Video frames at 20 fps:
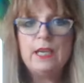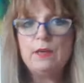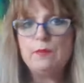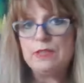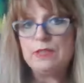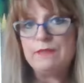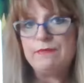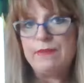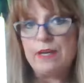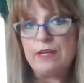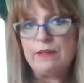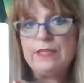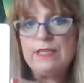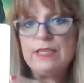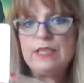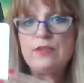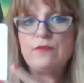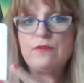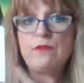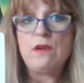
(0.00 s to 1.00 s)
it was very
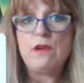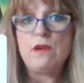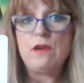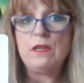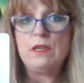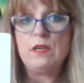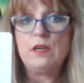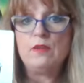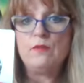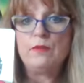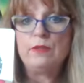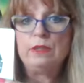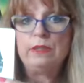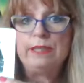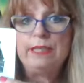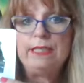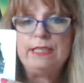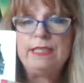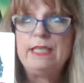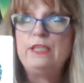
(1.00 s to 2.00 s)
strong
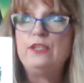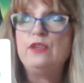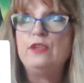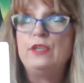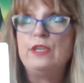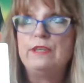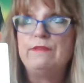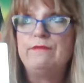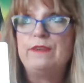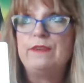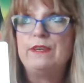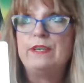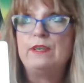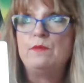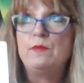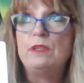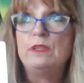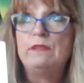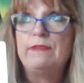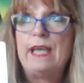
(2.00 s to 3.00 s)
releasing. You could
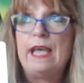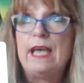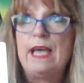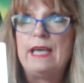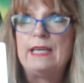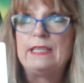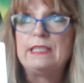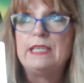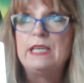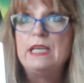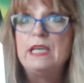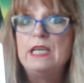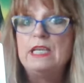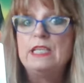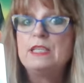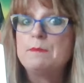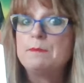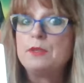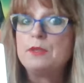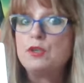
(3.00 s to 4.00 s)
very well have had
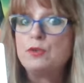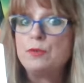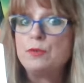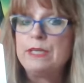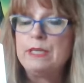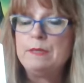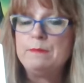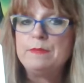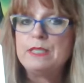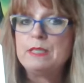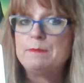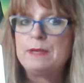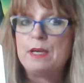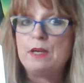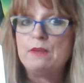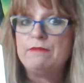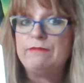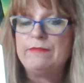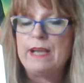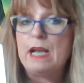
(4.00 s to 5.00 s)
some dreams
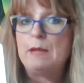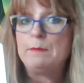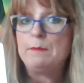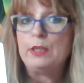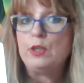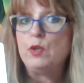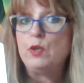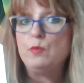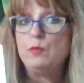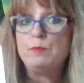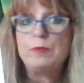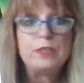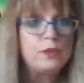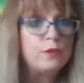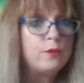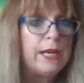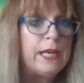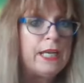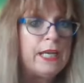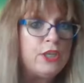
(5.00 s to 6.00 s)
about family who
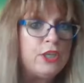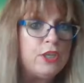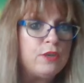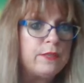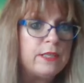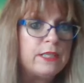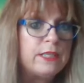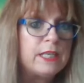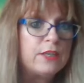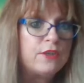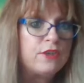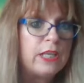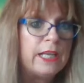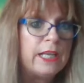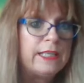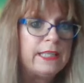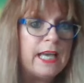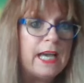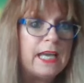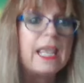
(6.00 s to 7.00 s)
betrayed you and such
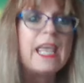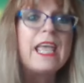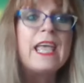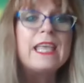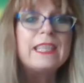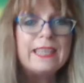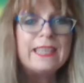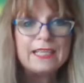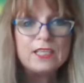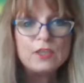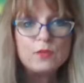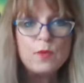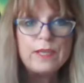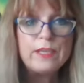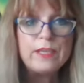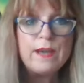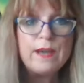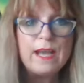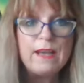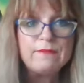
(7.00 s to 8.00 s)
like that. That's
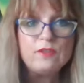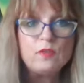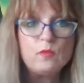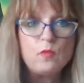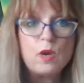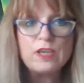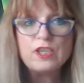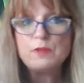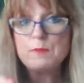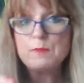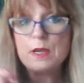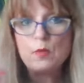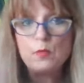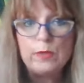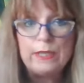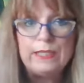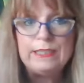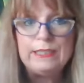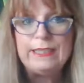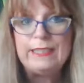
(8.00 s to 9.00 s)
why you have to watch my
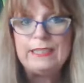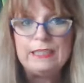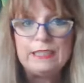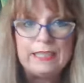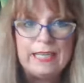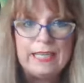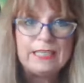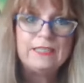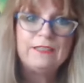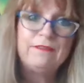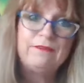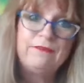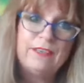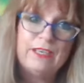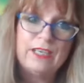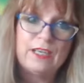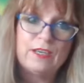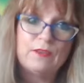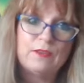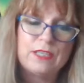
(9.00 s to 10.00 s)
weekly collective
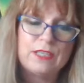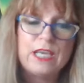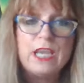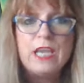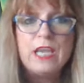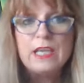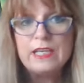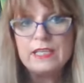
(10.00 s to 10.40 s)
videos